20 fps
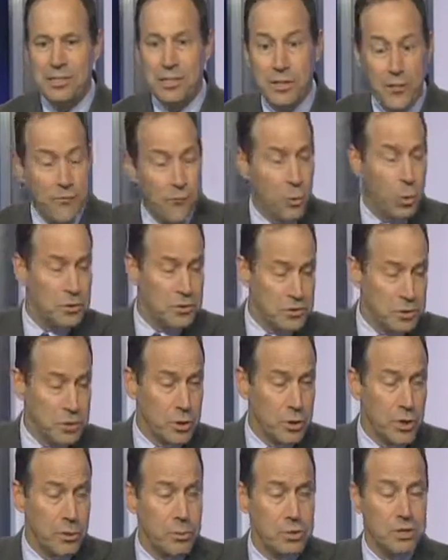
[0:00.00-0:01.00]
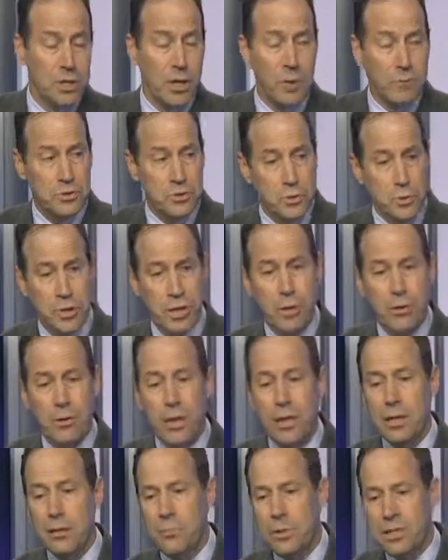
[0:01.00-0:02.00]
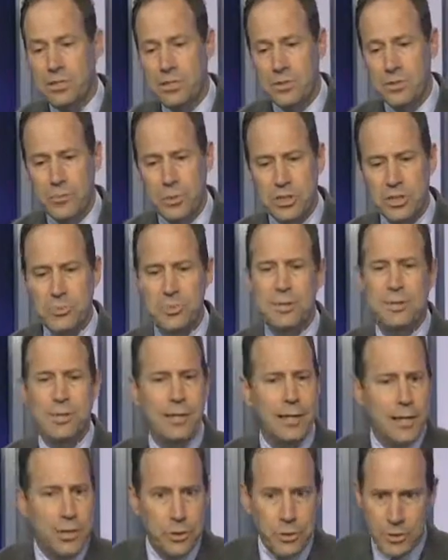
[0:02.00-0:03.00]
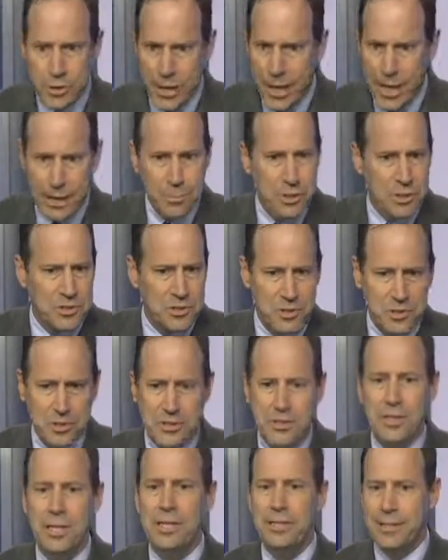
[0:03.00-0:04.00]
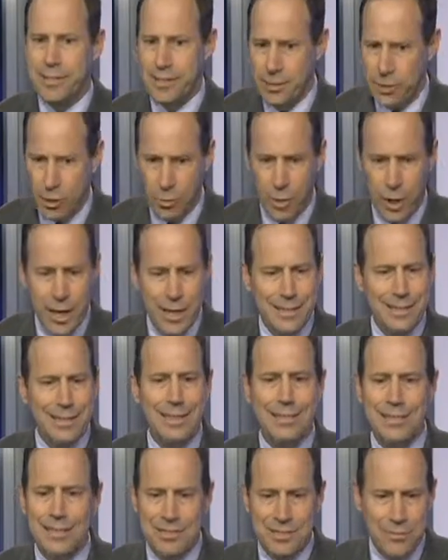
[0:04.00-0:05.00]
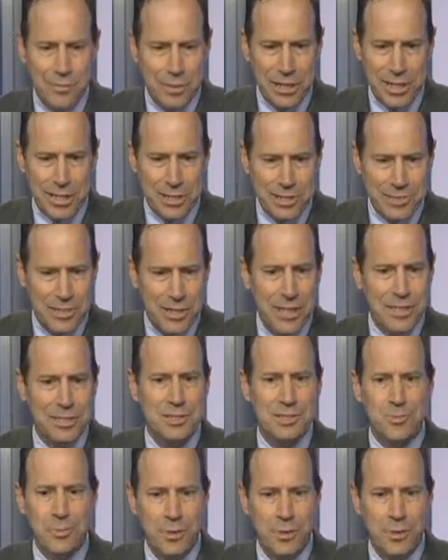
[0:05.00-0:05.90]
And the Fourth Circuit, which covers North Carolina, based in Richmond, unanimously said, you're right, that doesn't make any sense.